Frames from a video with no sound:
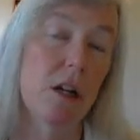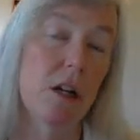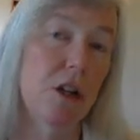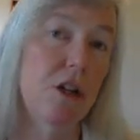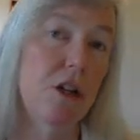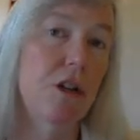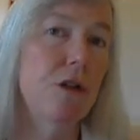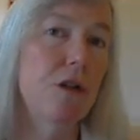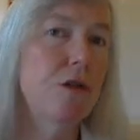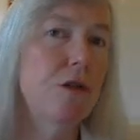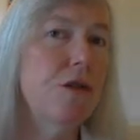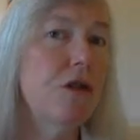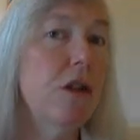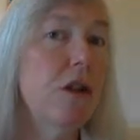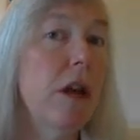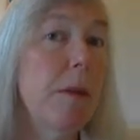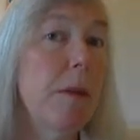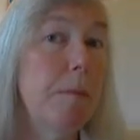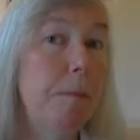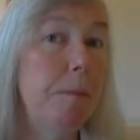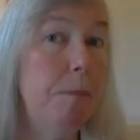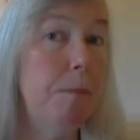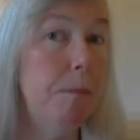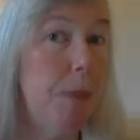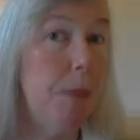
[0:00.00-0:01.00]

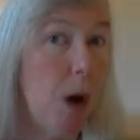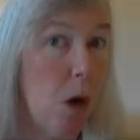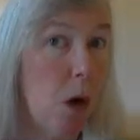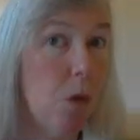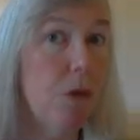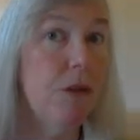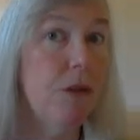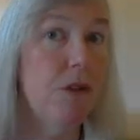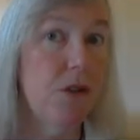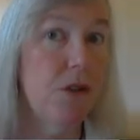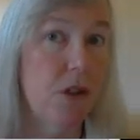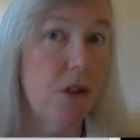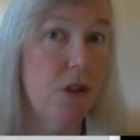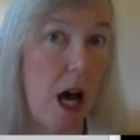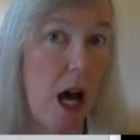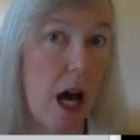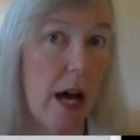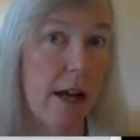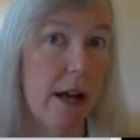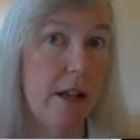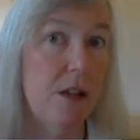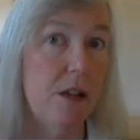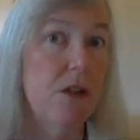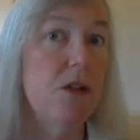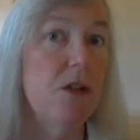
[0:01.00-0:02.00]
usually both
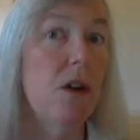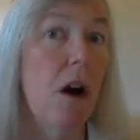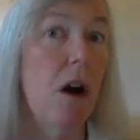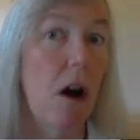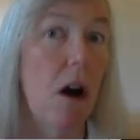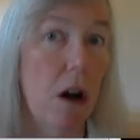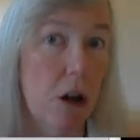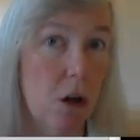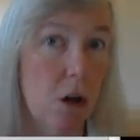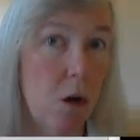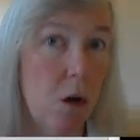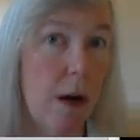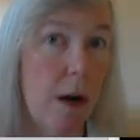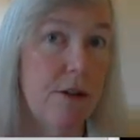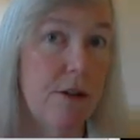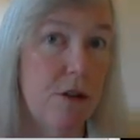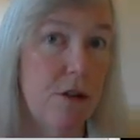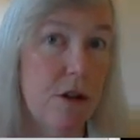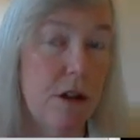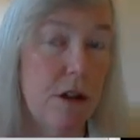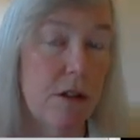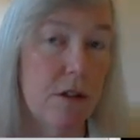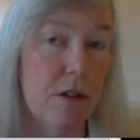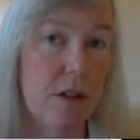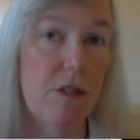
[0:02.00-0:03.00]
sides are
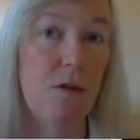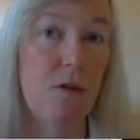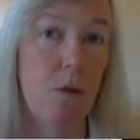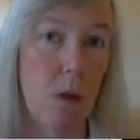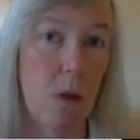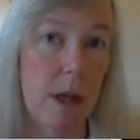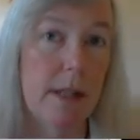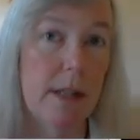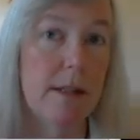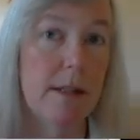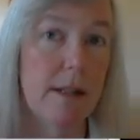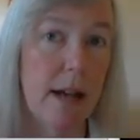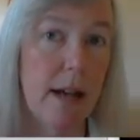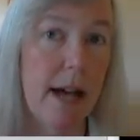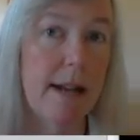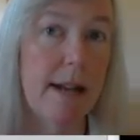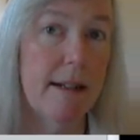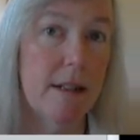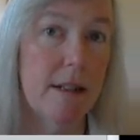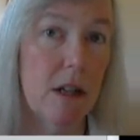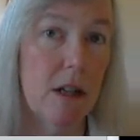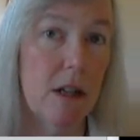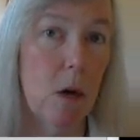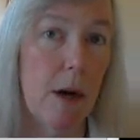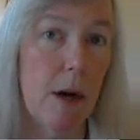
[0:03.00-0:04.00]
questions. If one side
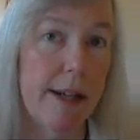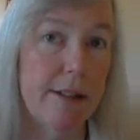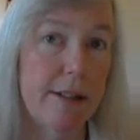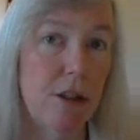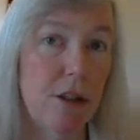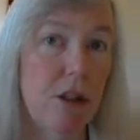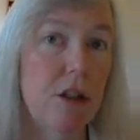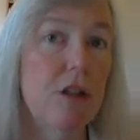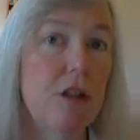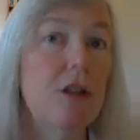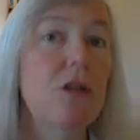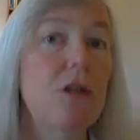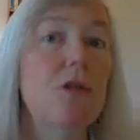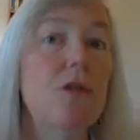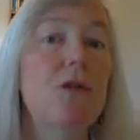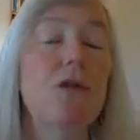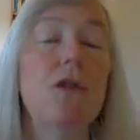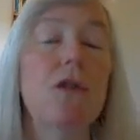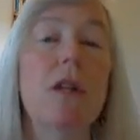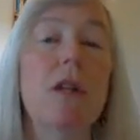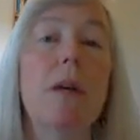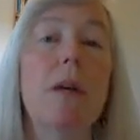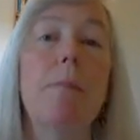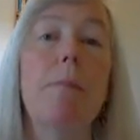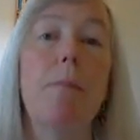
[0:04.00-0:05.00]
is a question,
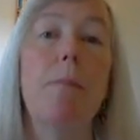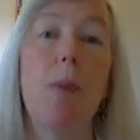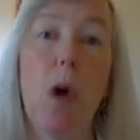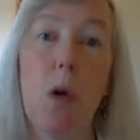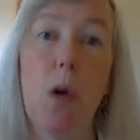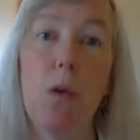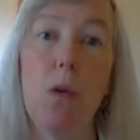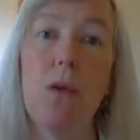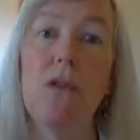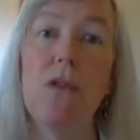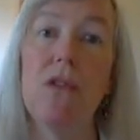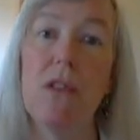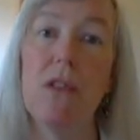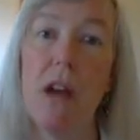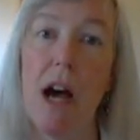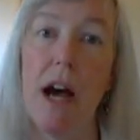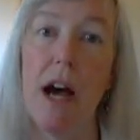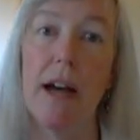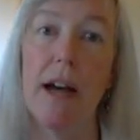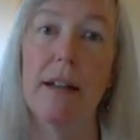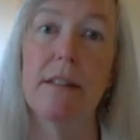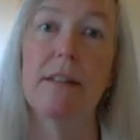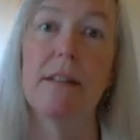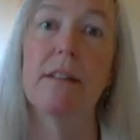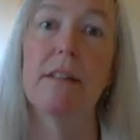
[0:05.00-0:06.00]
usually both
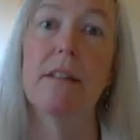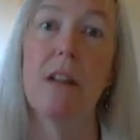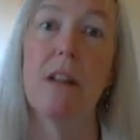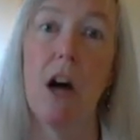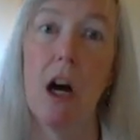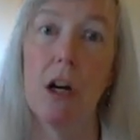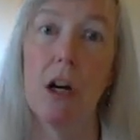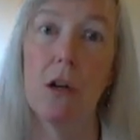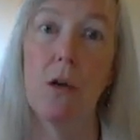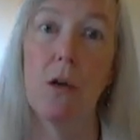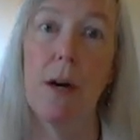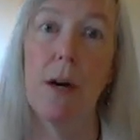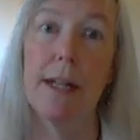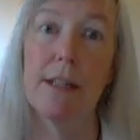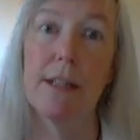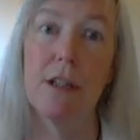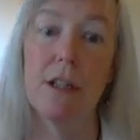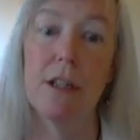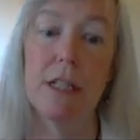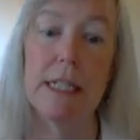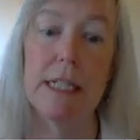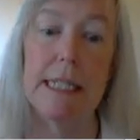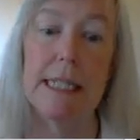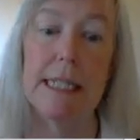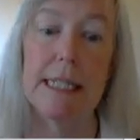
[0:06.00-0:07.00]
sides are
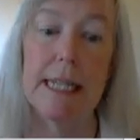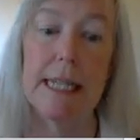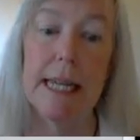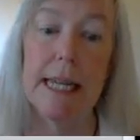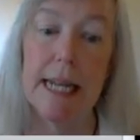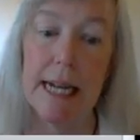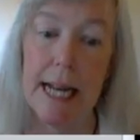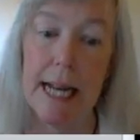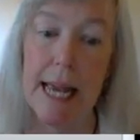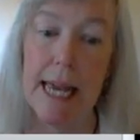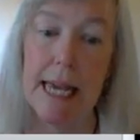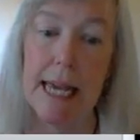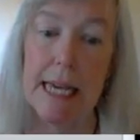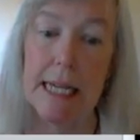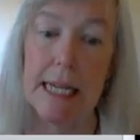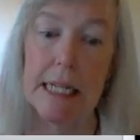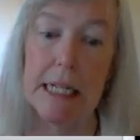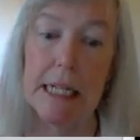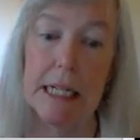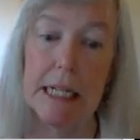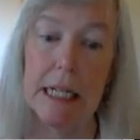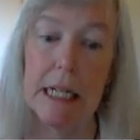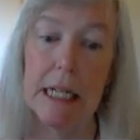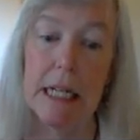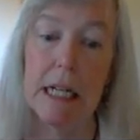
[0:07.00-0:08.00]
questions in an and.
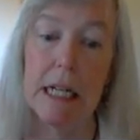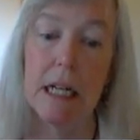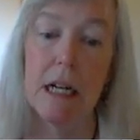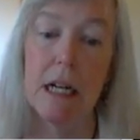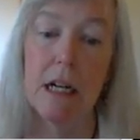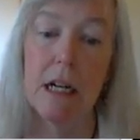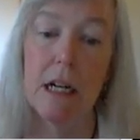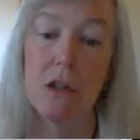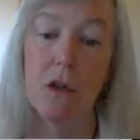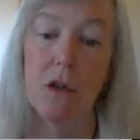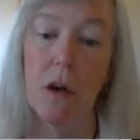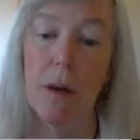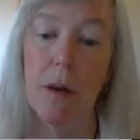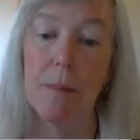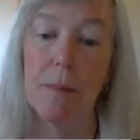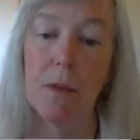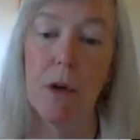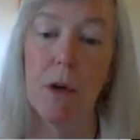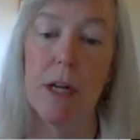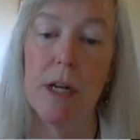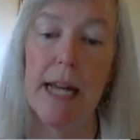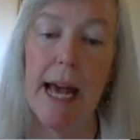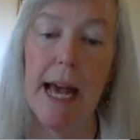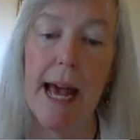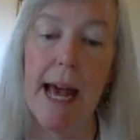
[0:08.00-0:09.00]
So I'm
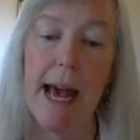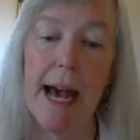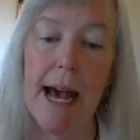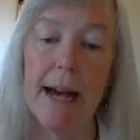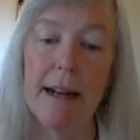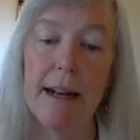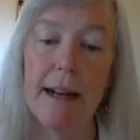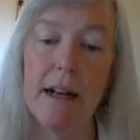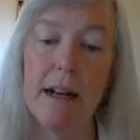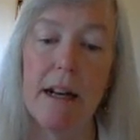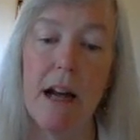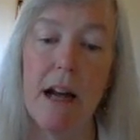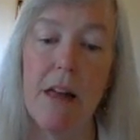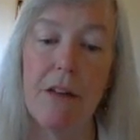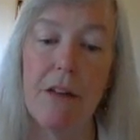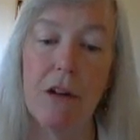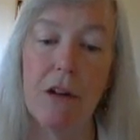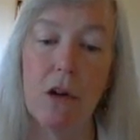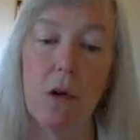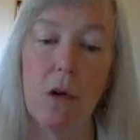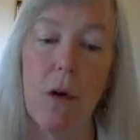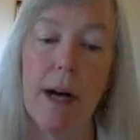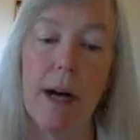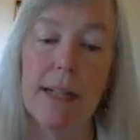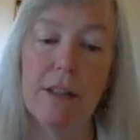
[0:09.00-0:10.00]
going to add another
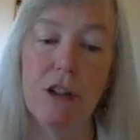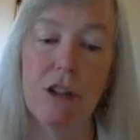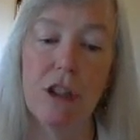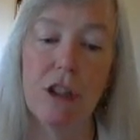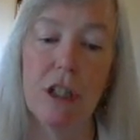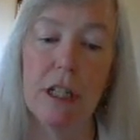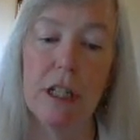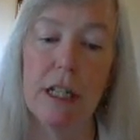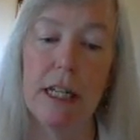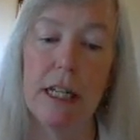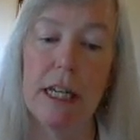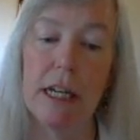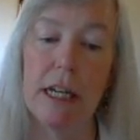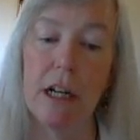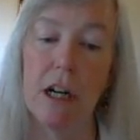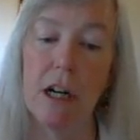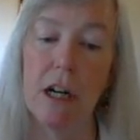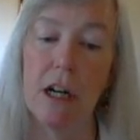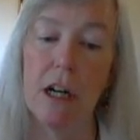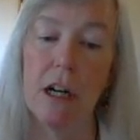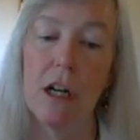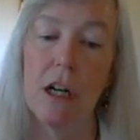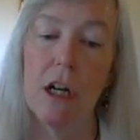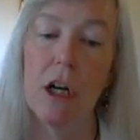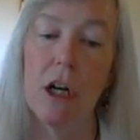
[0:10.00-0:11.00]
question
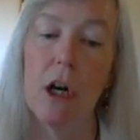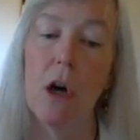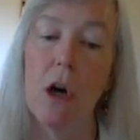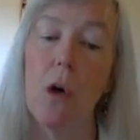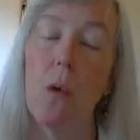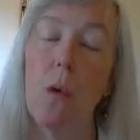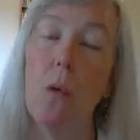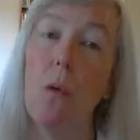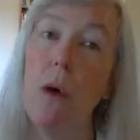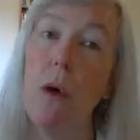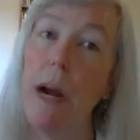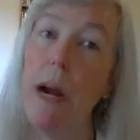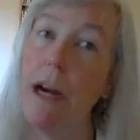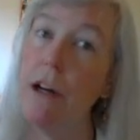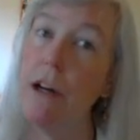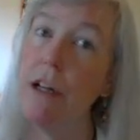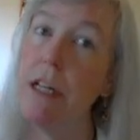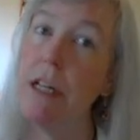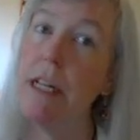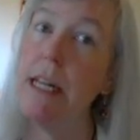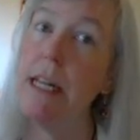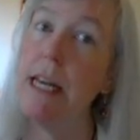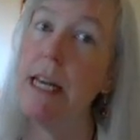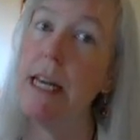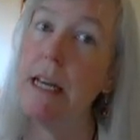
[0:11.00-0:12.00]
here. Where
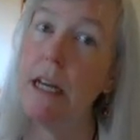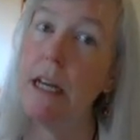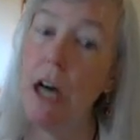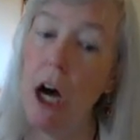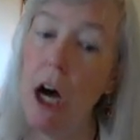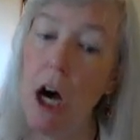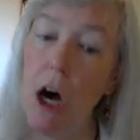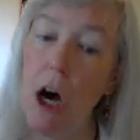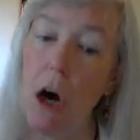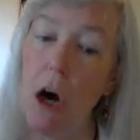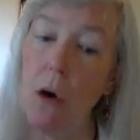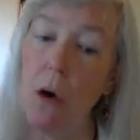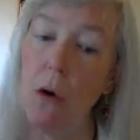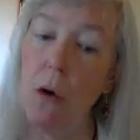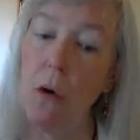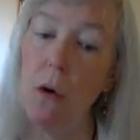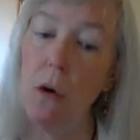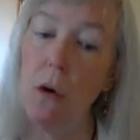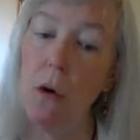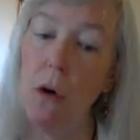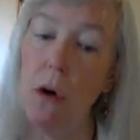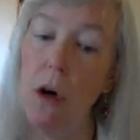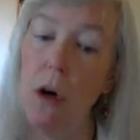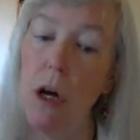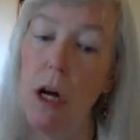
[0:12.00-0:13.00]
did he go?
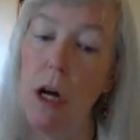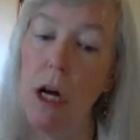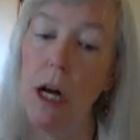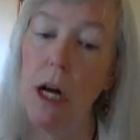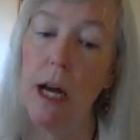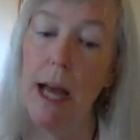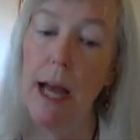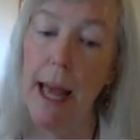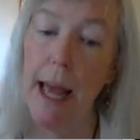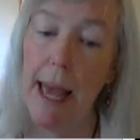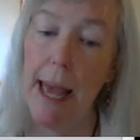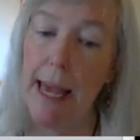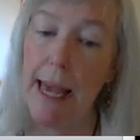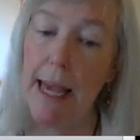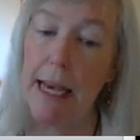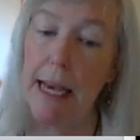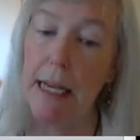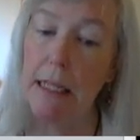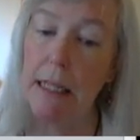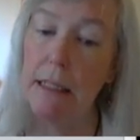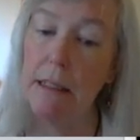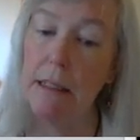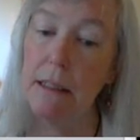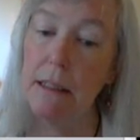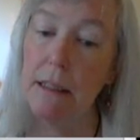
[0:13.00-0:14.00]

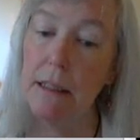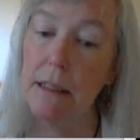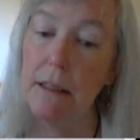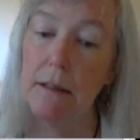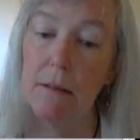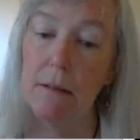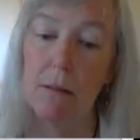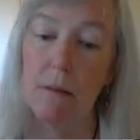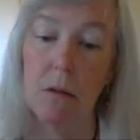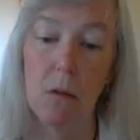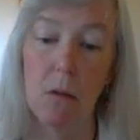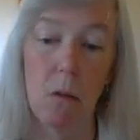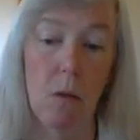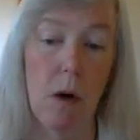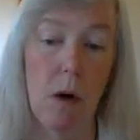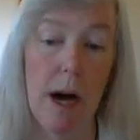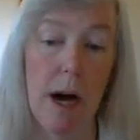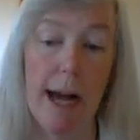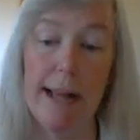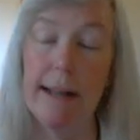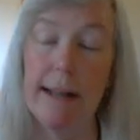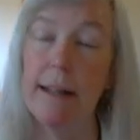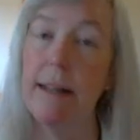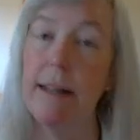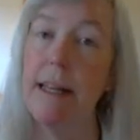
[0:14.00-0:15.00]
And
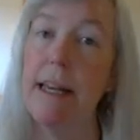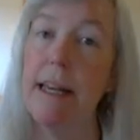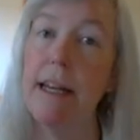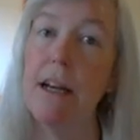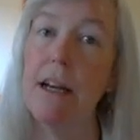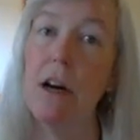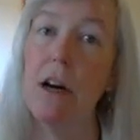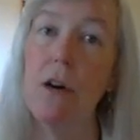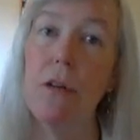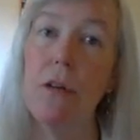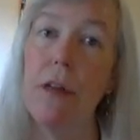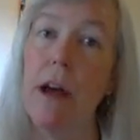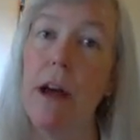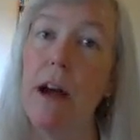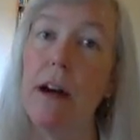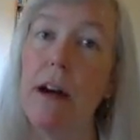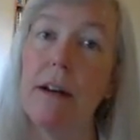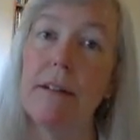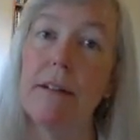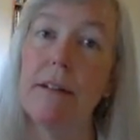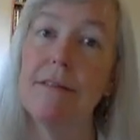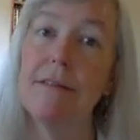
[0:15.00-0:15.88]
why did he go there?